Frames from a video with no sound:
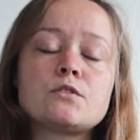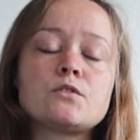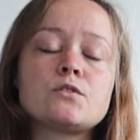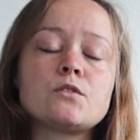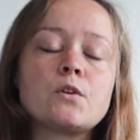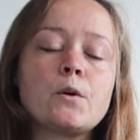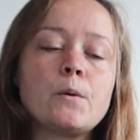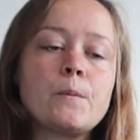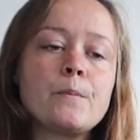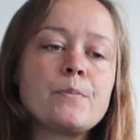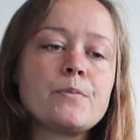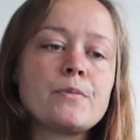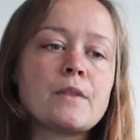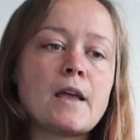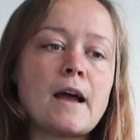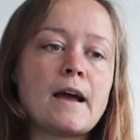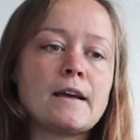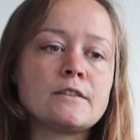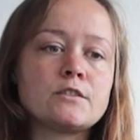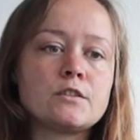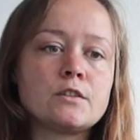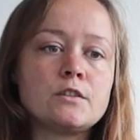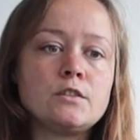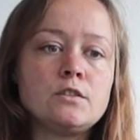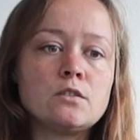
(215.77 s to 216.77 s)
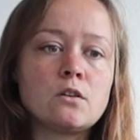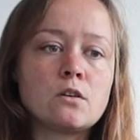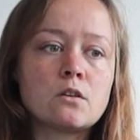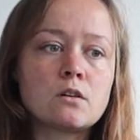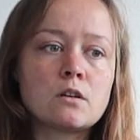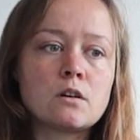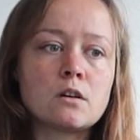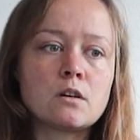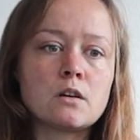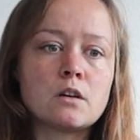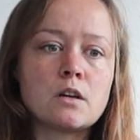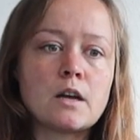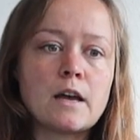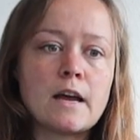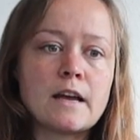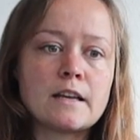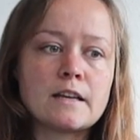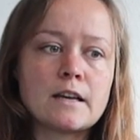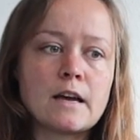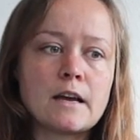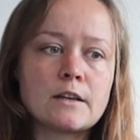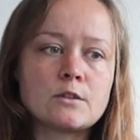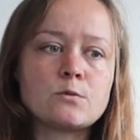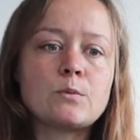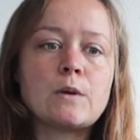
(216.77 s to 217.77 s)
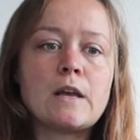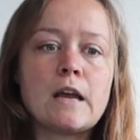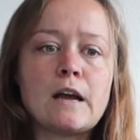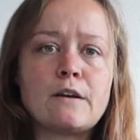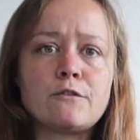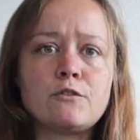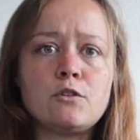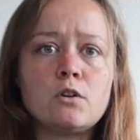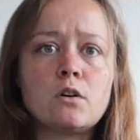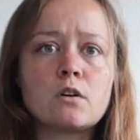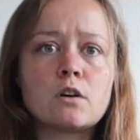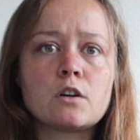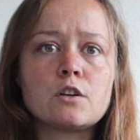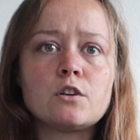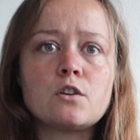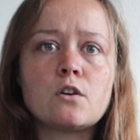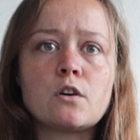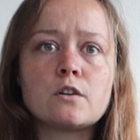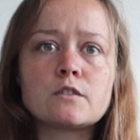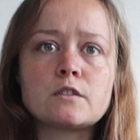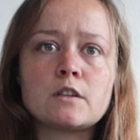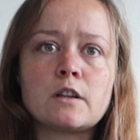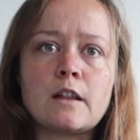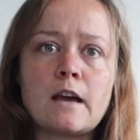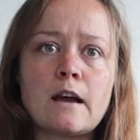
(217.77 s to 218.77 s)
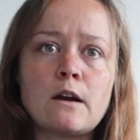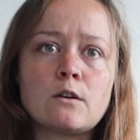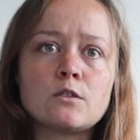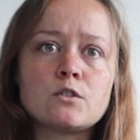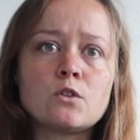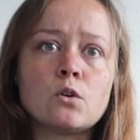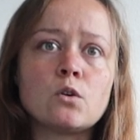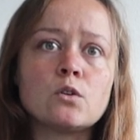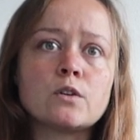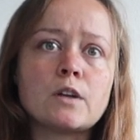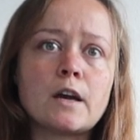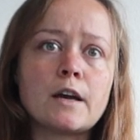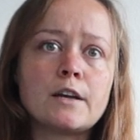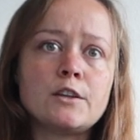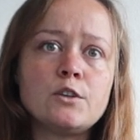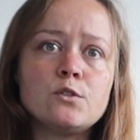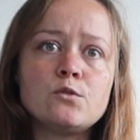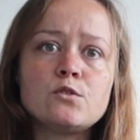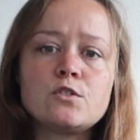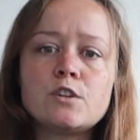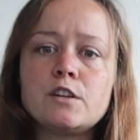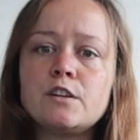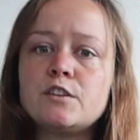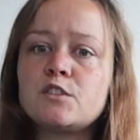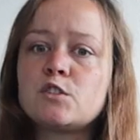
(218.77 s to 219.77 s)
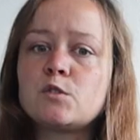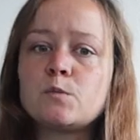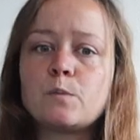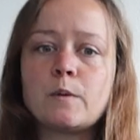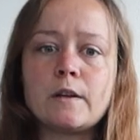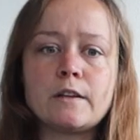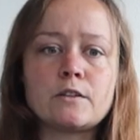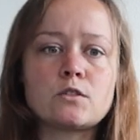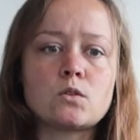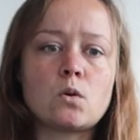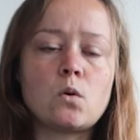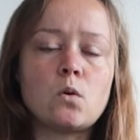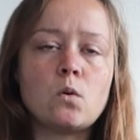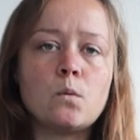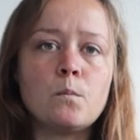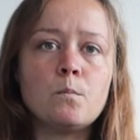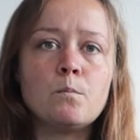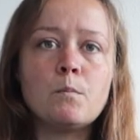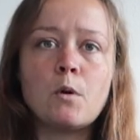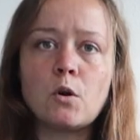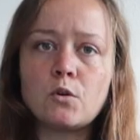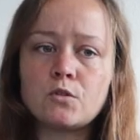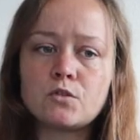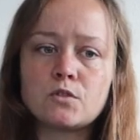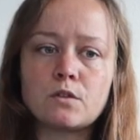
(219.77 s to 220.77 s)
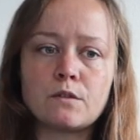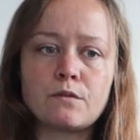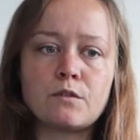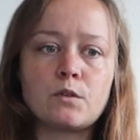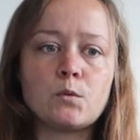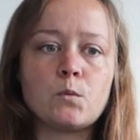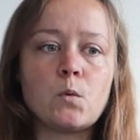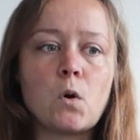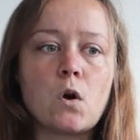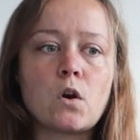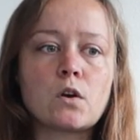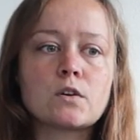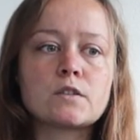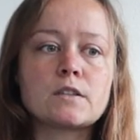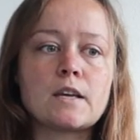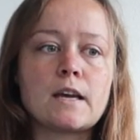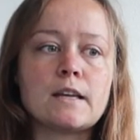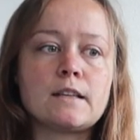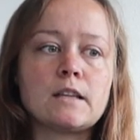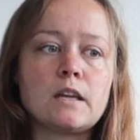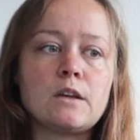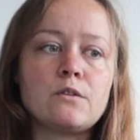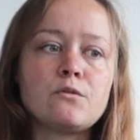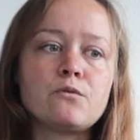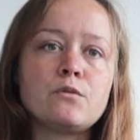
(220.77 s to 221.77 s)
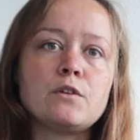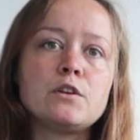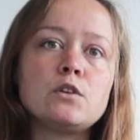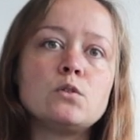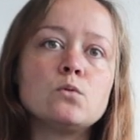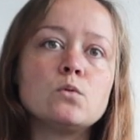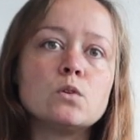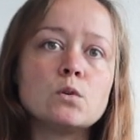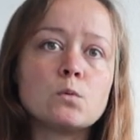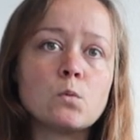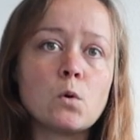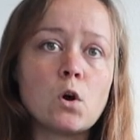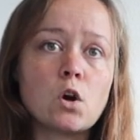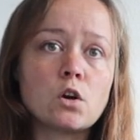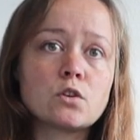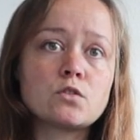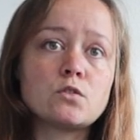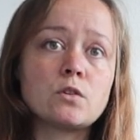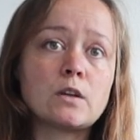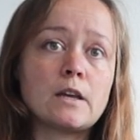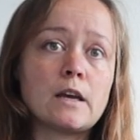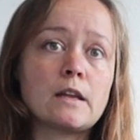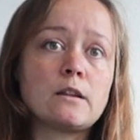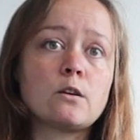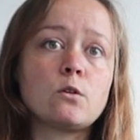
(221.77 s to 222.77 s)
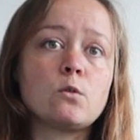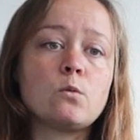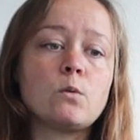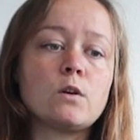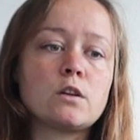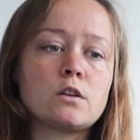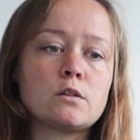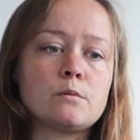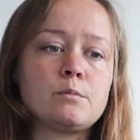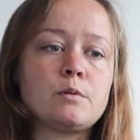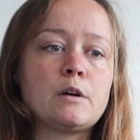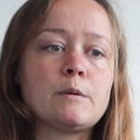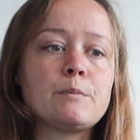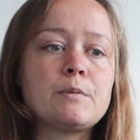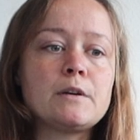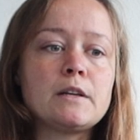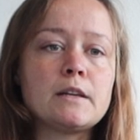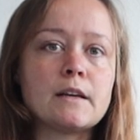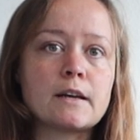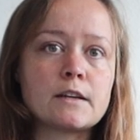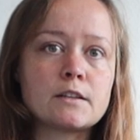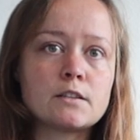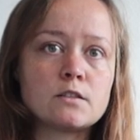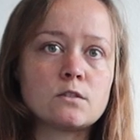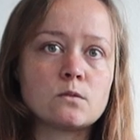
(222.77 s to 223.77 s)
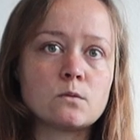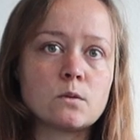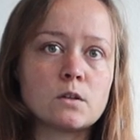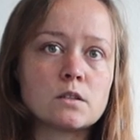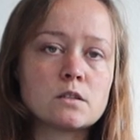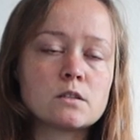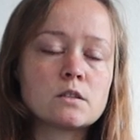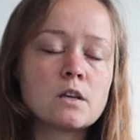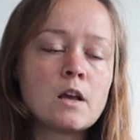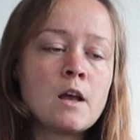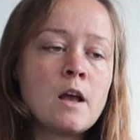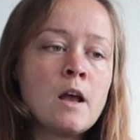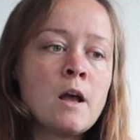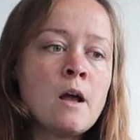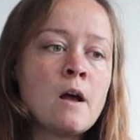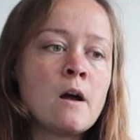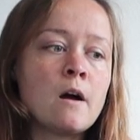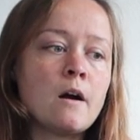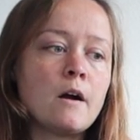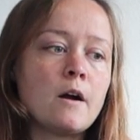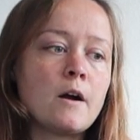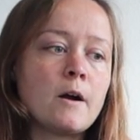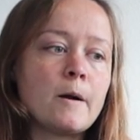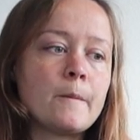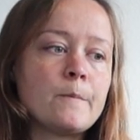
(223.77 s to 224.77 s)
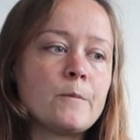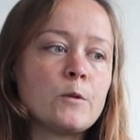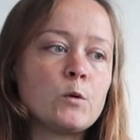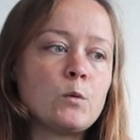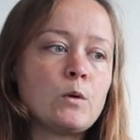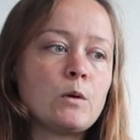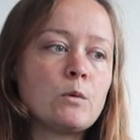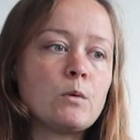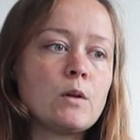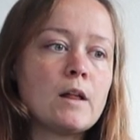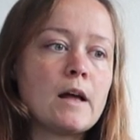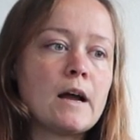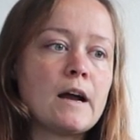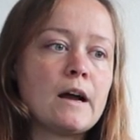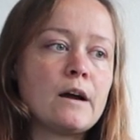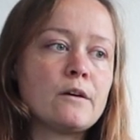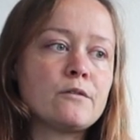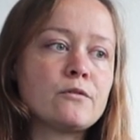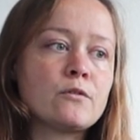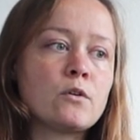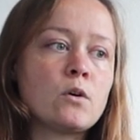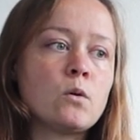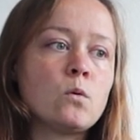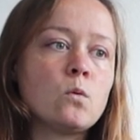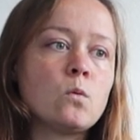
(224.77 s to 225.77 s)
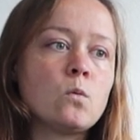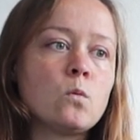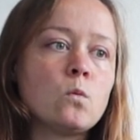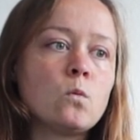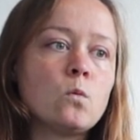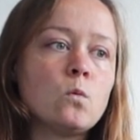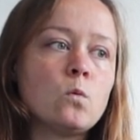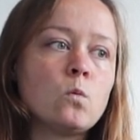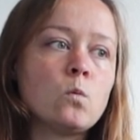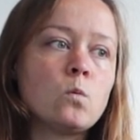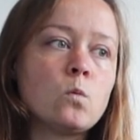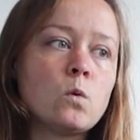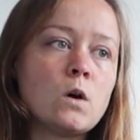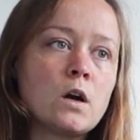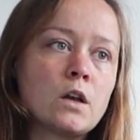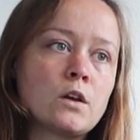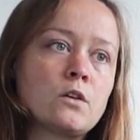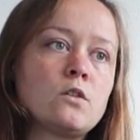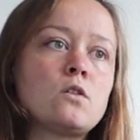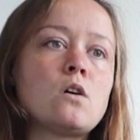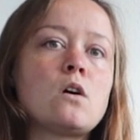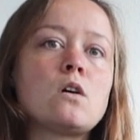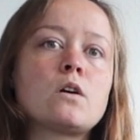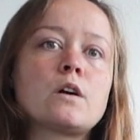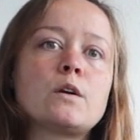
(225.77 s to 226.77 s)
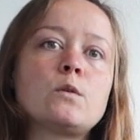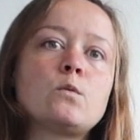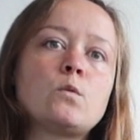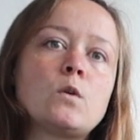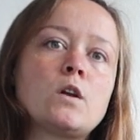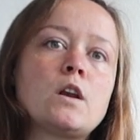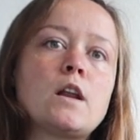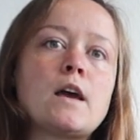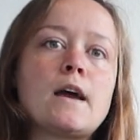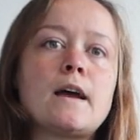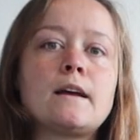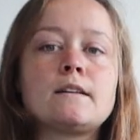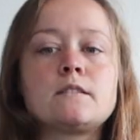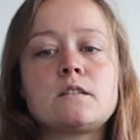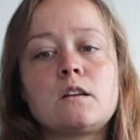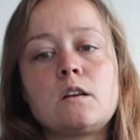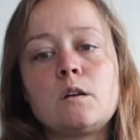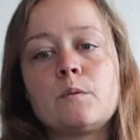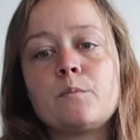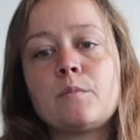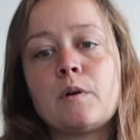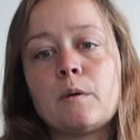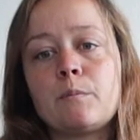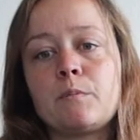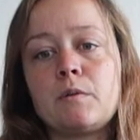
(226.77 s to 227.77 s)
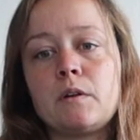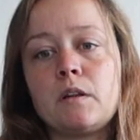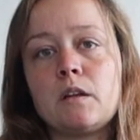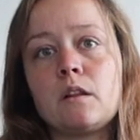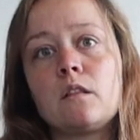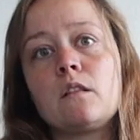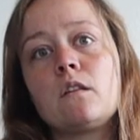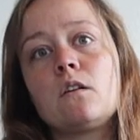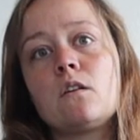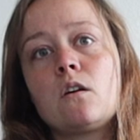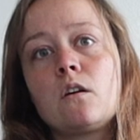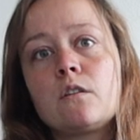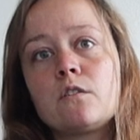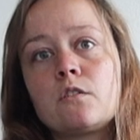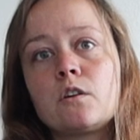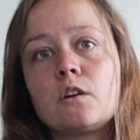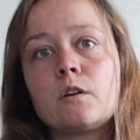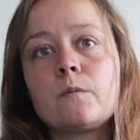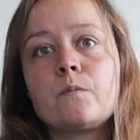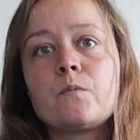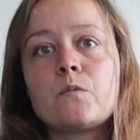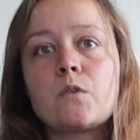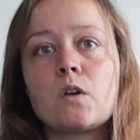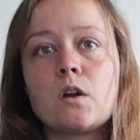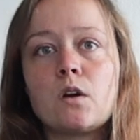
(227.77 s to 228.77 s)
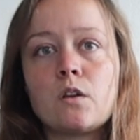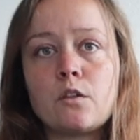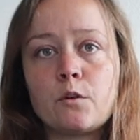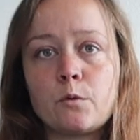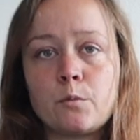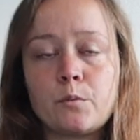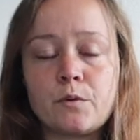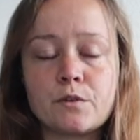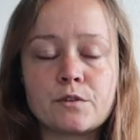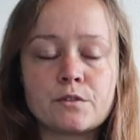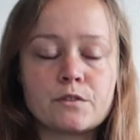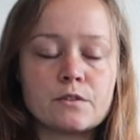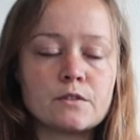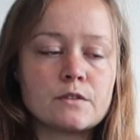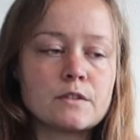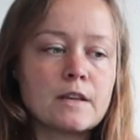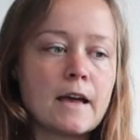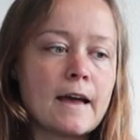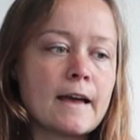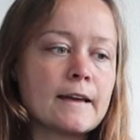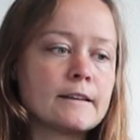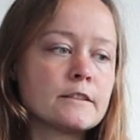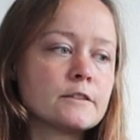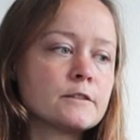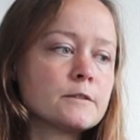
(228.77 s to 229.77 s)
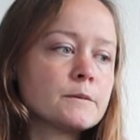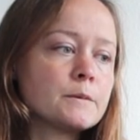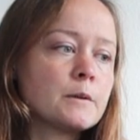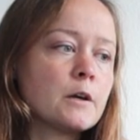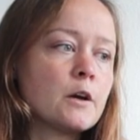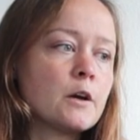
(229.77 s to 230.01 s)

So as we have younger dogs in the household, I usually split most of the walks, and if we do a walk together with a puppy next to us, we will have one dog in one hand and a puppy in the other person's hand.